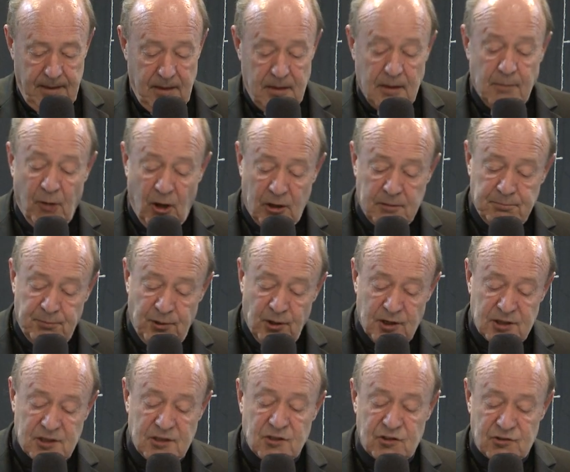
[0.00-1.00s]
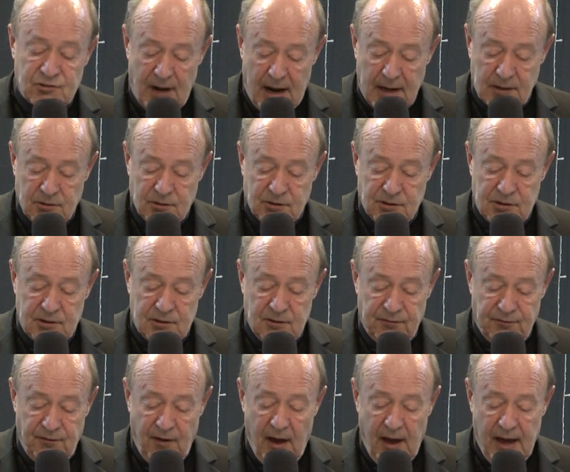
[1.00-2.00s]
The modern person struggles to
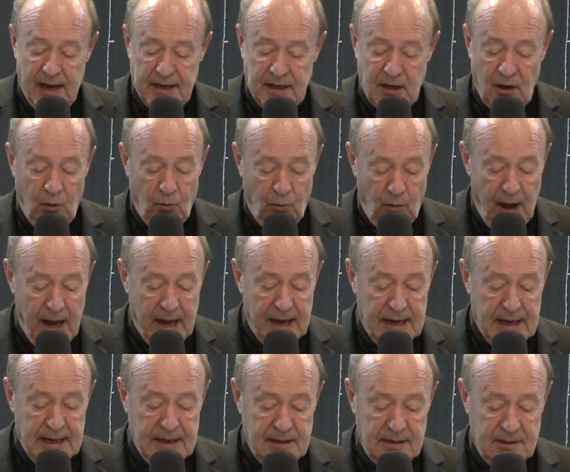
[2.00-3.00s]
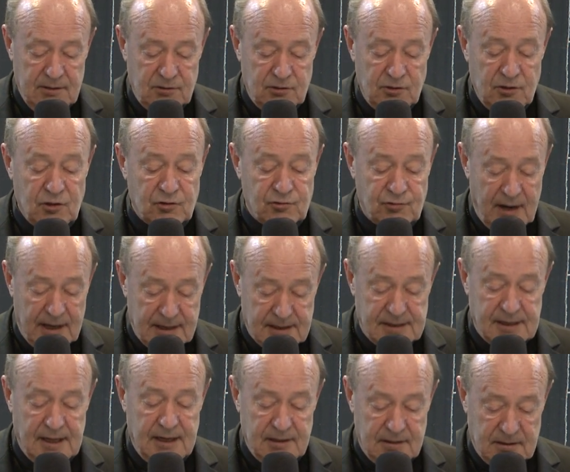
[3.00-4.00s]
find a way to the
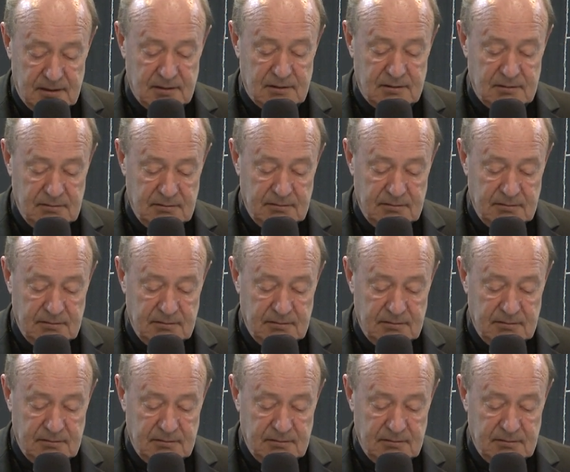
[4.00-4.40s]
transcendent